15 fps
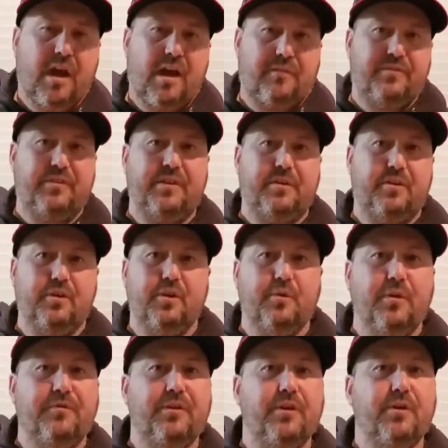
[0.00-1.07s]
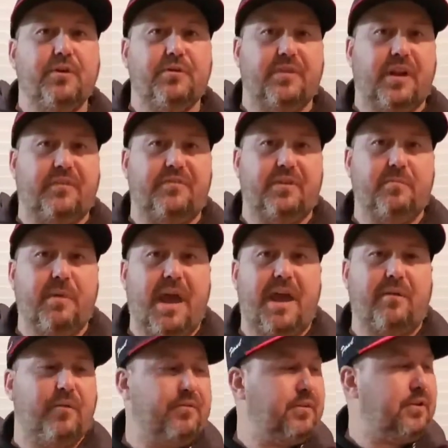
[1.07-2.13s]
I've seen good reviews and I've seen
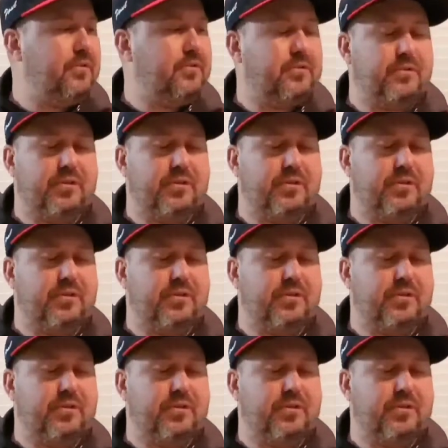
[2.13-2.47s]
bad reviews.